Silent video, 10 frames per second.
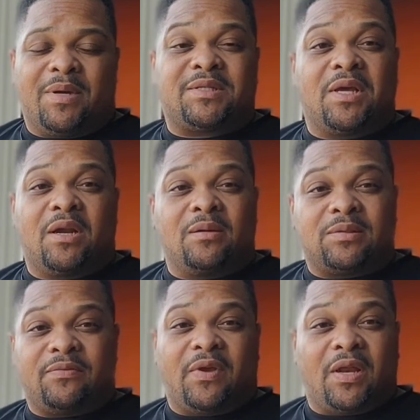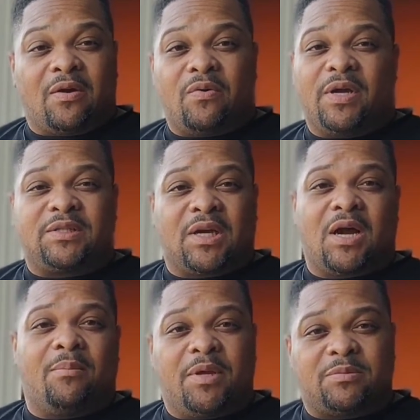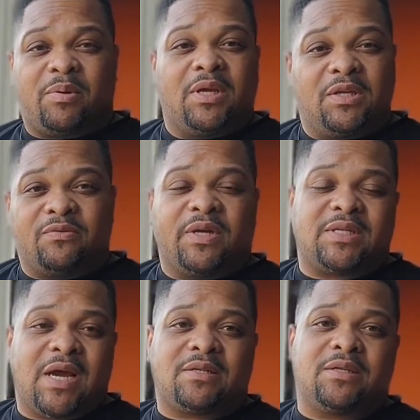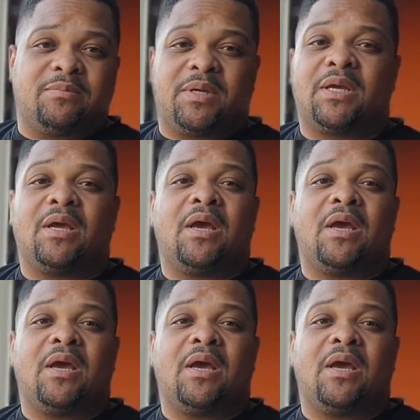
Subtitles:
of my setups. If any questions, comments, please reach out to me.